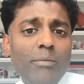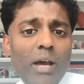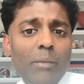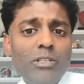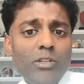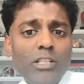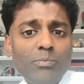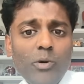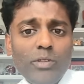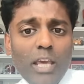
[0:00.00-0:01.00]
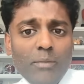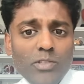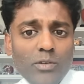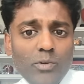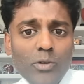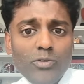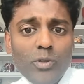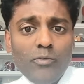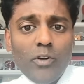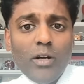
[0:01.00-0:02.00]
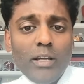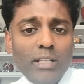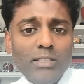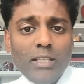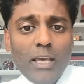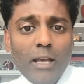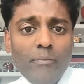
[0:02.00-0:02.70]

Miami's lost both games in a row so far against the